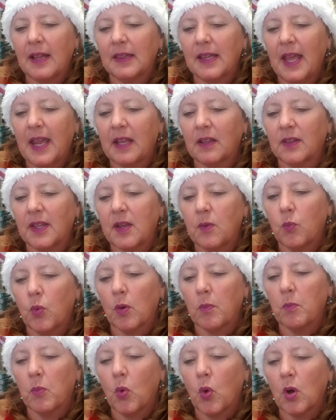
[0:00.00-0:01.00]
Langley
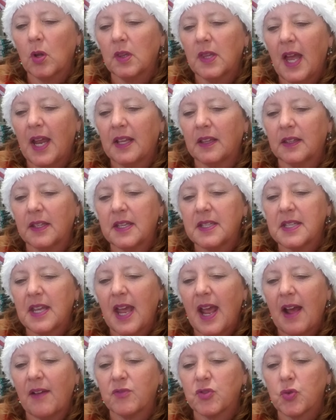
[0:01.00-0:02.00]
were more likely to
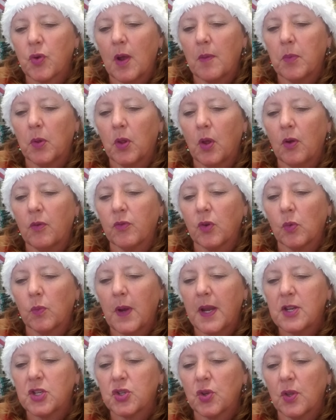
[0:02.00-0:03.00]
have trouble over
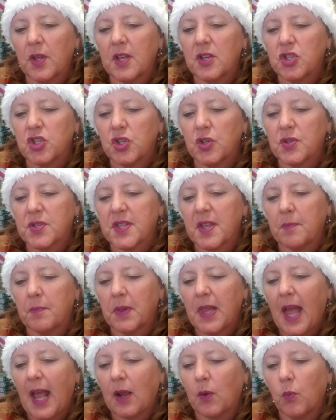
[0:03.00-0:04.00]
racial issues than
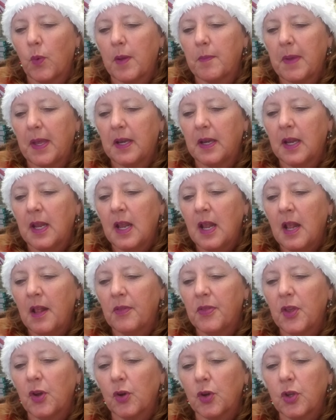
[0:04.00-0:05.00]
black women.
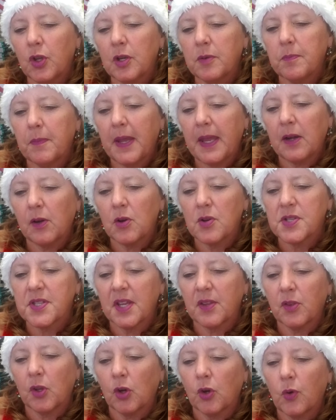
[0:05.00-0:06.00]
Their good manners
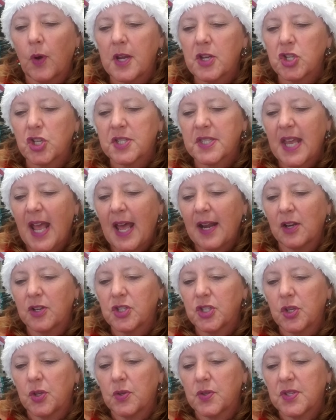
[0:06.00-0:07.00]
and their gracious
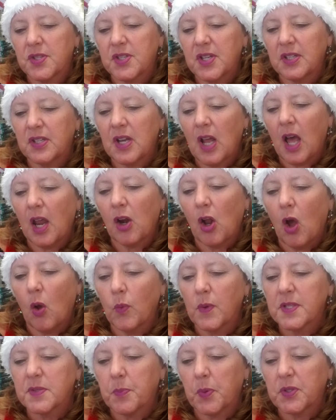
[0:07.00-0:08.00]
attitudes did not
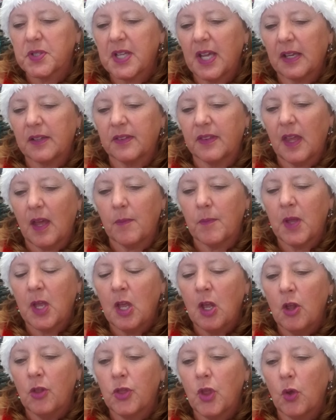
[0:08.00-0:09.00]
always protect them.
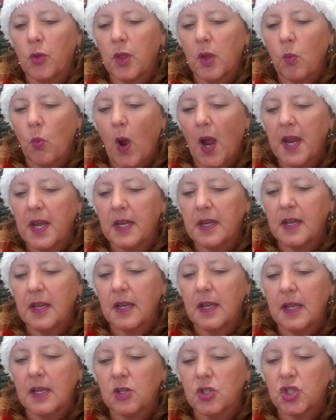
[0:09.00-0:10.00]
Though the white
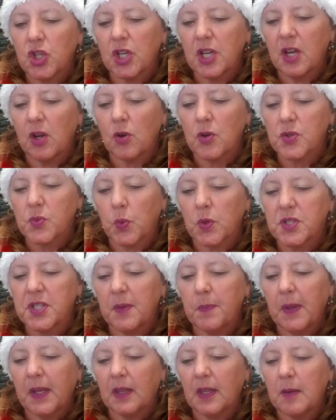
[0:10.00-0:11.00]
engineers were
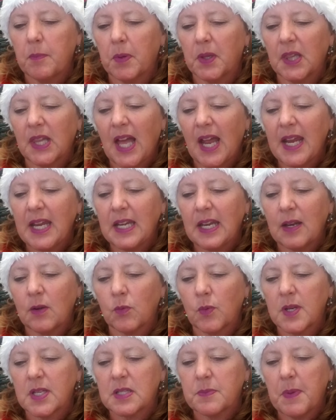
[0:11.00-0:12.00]
typically polite
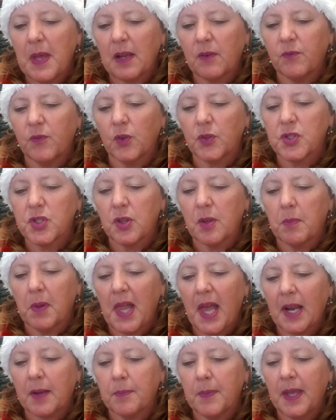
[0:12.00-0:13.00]
and respectful to the
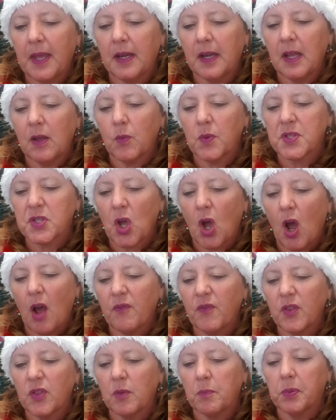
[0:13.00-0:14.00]
black men, it was
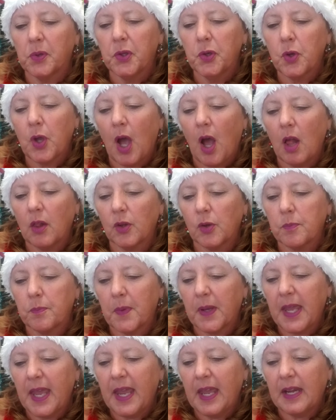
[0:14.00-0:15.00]
often the blue-collared
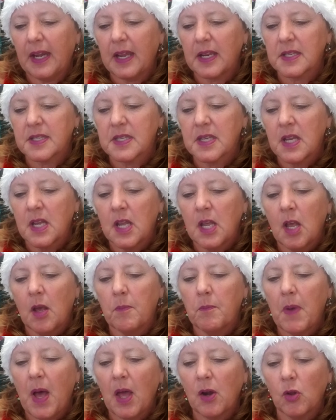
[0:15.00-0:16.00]
mechanics,
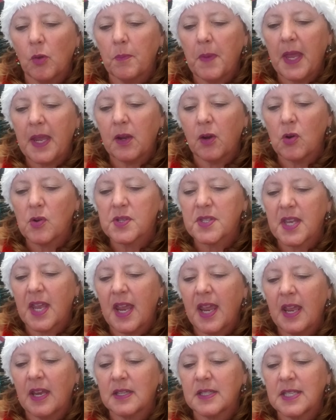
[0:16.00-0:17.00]
model makers,
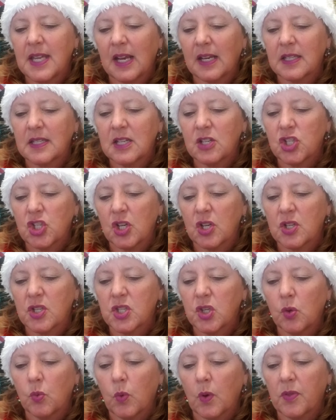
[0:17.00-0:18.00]
and
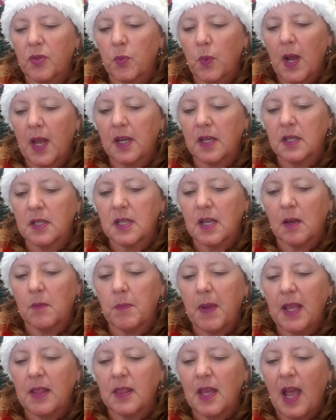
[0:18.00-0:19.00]
technicians who were threatened and
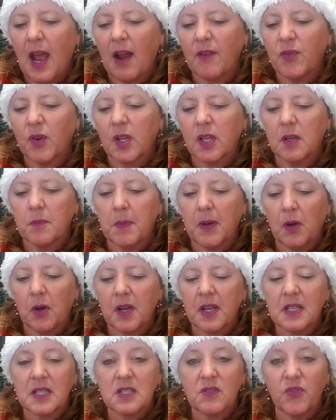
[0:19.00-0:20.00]
made the African
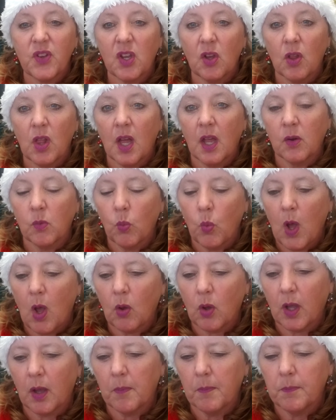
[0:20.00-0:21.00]
Americans feel
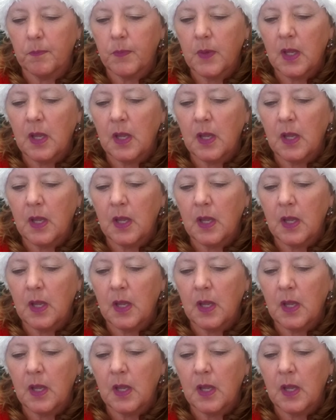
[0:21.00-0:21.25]
unwelcome.